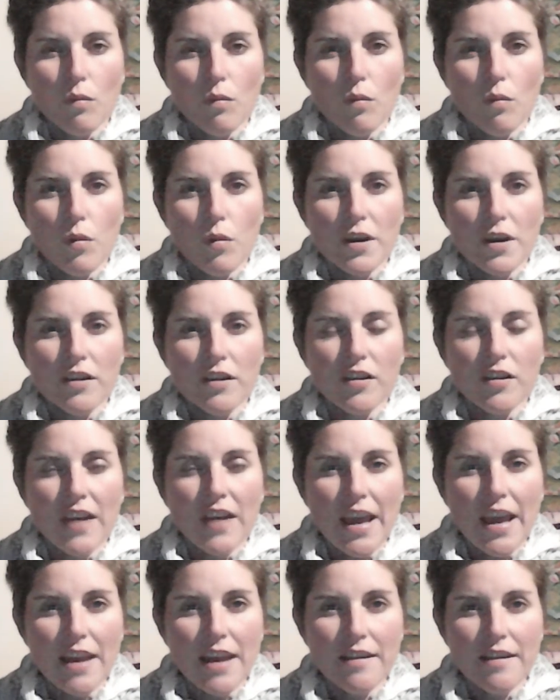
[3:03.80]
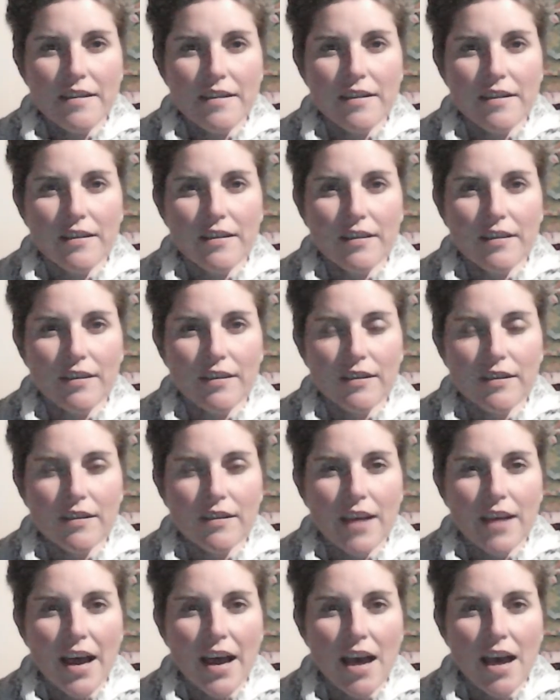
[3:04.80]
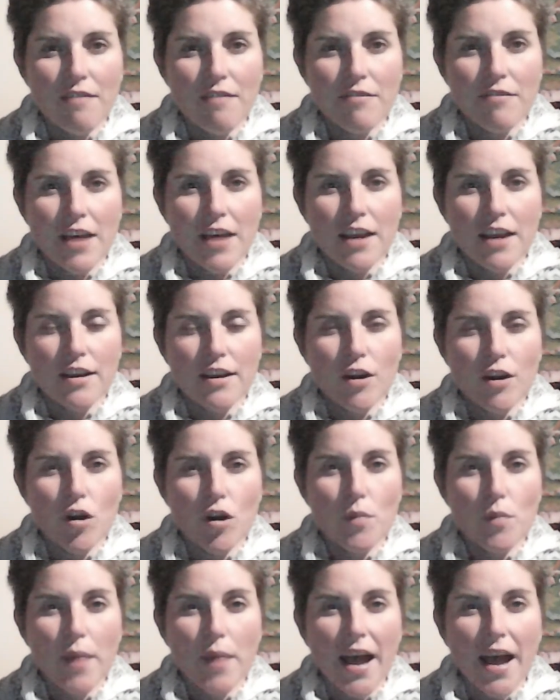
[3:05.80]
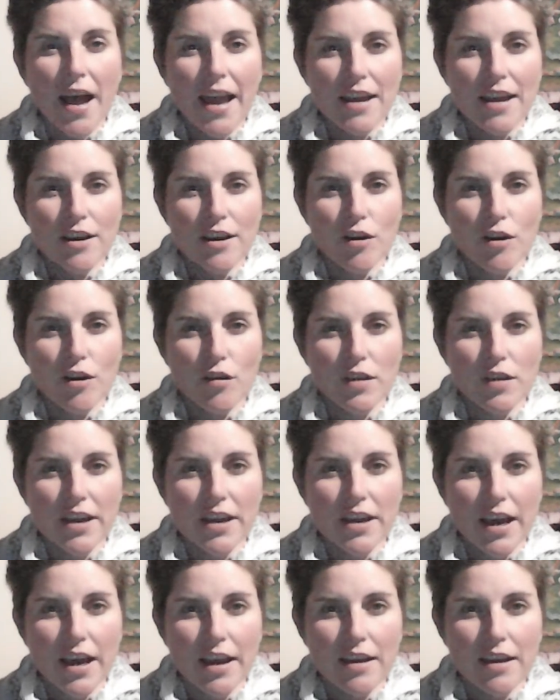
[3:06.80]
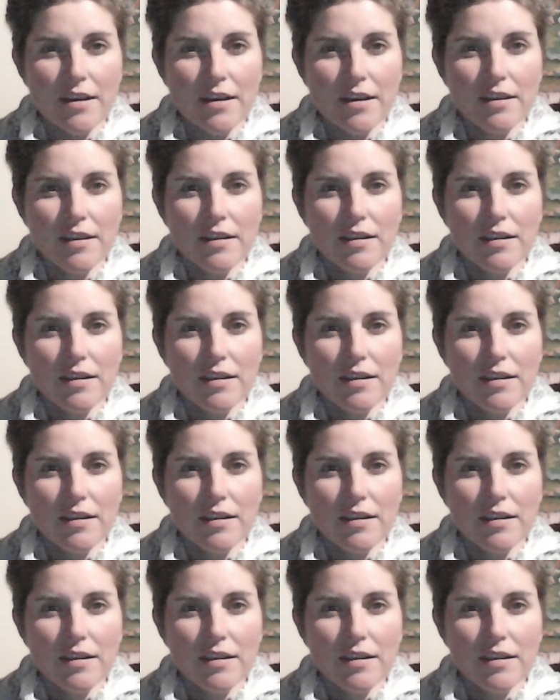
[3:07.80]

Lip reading: we tend to have that no pain, no gain